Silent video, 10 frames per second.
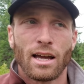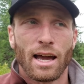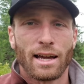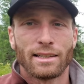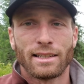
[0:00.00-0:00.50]

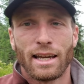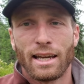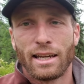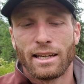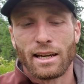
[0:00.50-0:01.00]
has
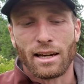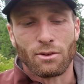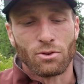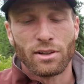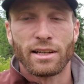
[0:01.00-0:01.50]
a uh,
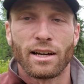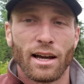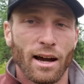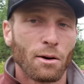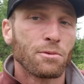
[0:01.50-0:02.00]
really
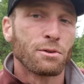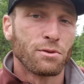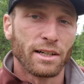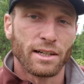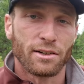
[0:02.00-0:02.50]
helpful
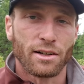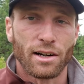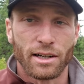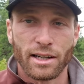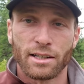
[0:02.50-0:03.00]
video
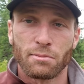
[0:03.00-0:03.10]
on his